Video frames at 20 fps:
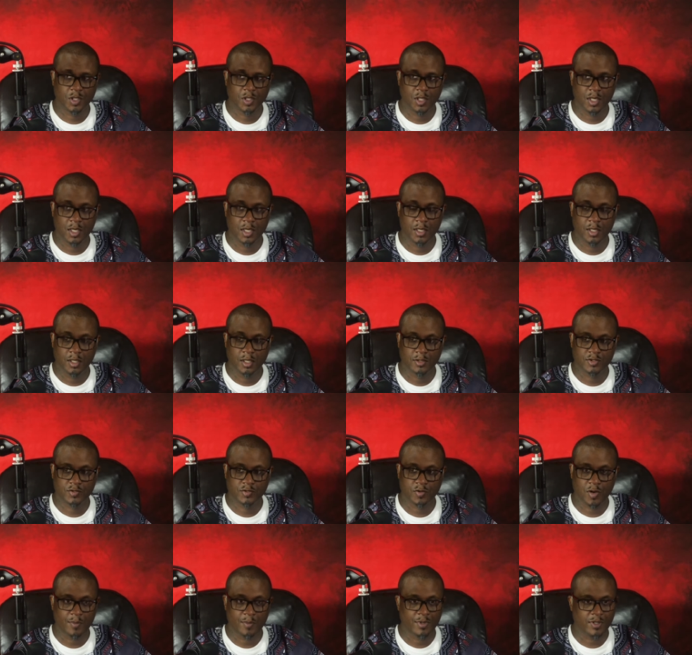and the
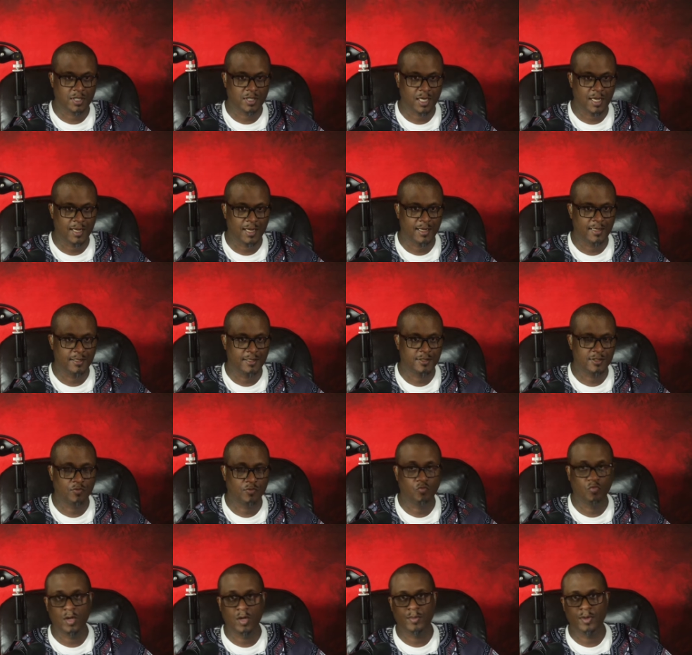traumatized
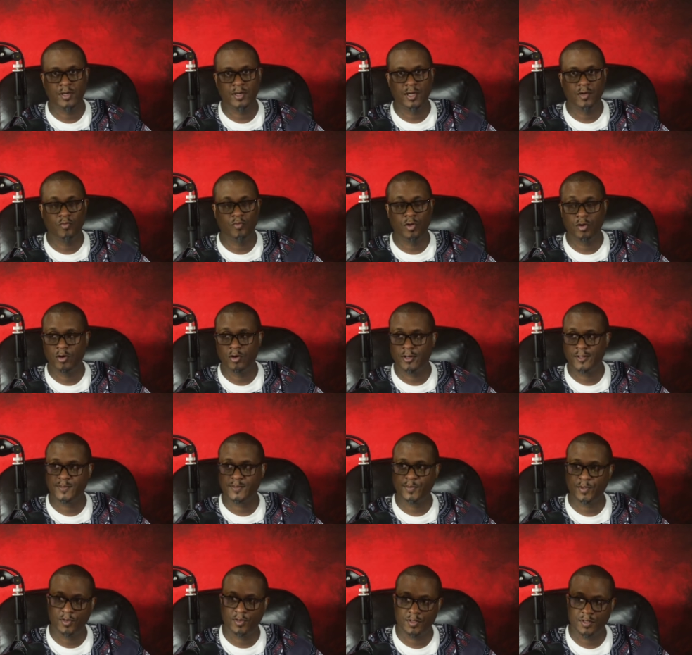women that we are
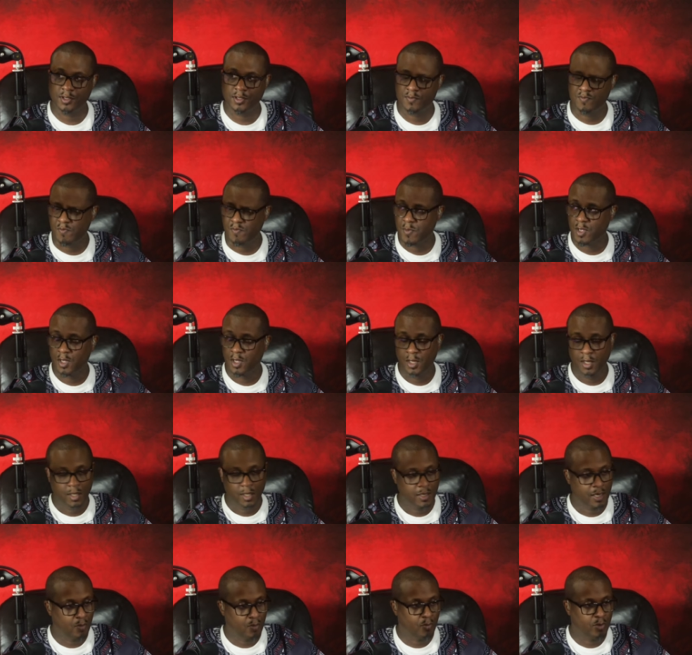experiencing.
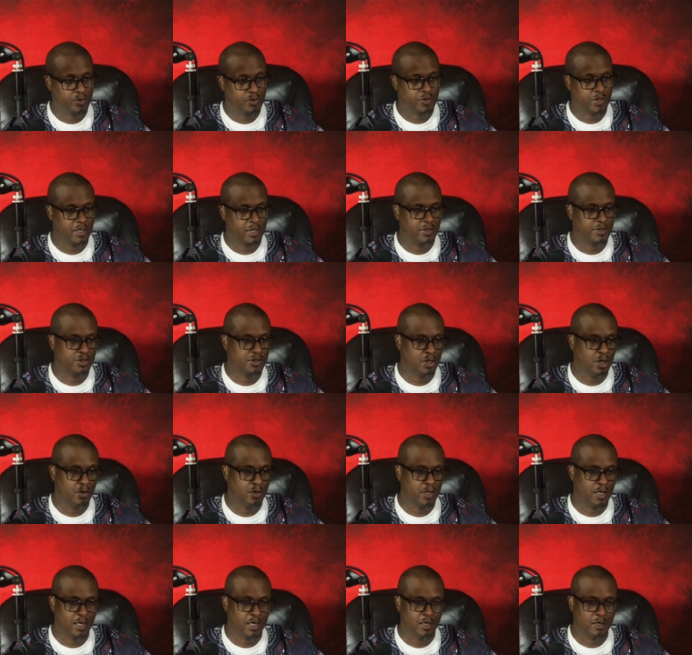And I want to try to show
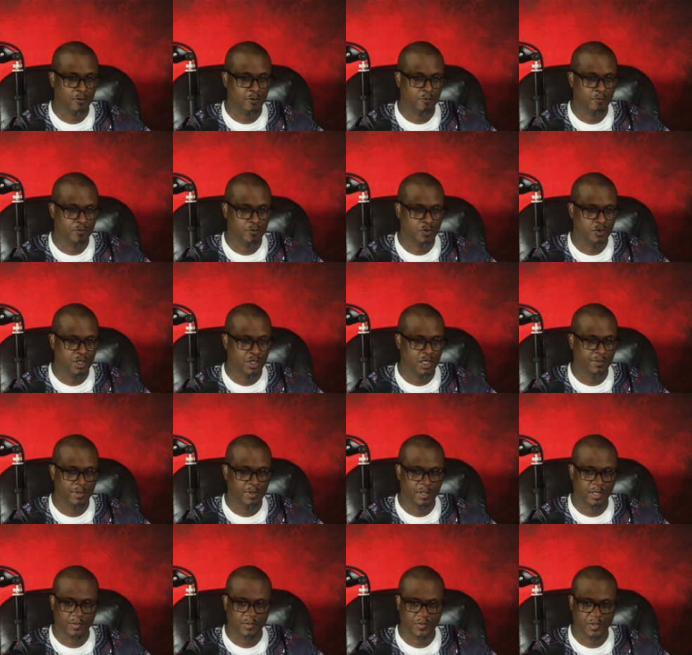y'all
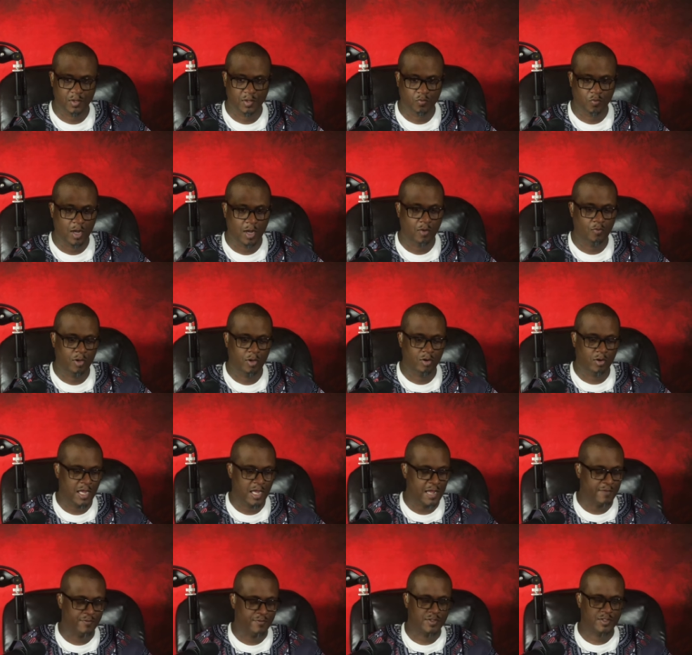gentlemen out there why we are
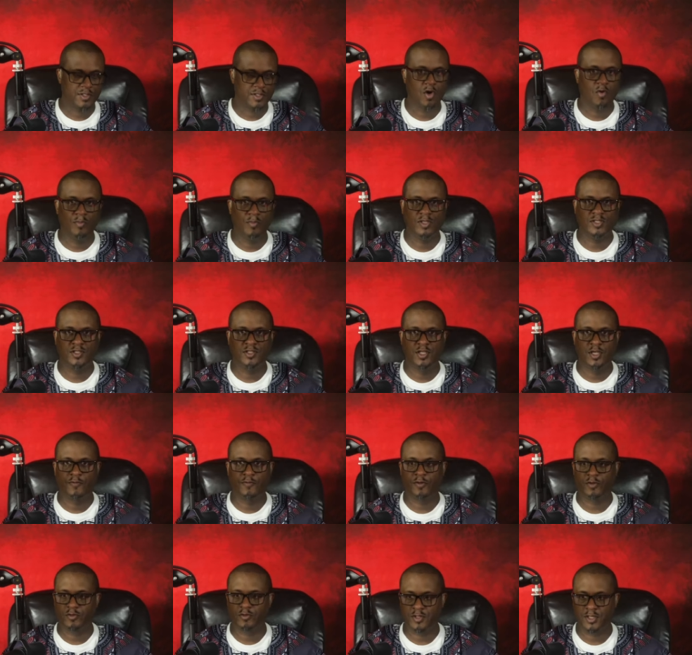having so much
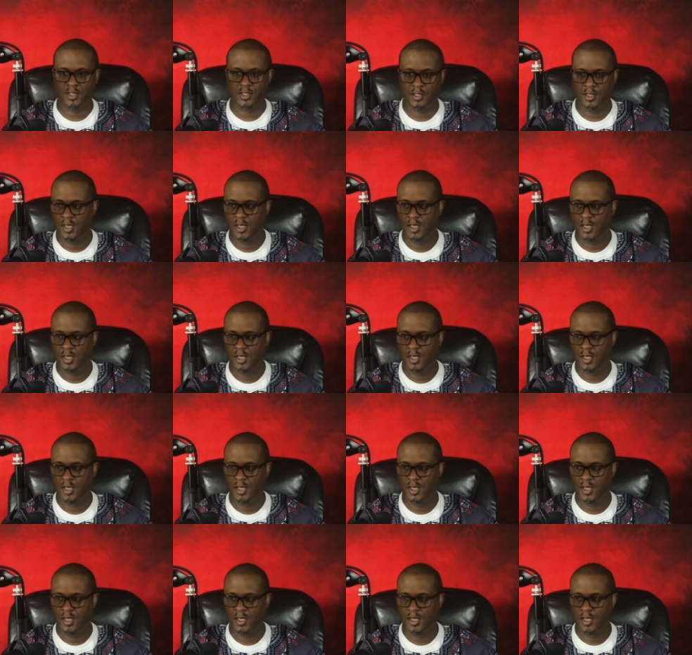difficulty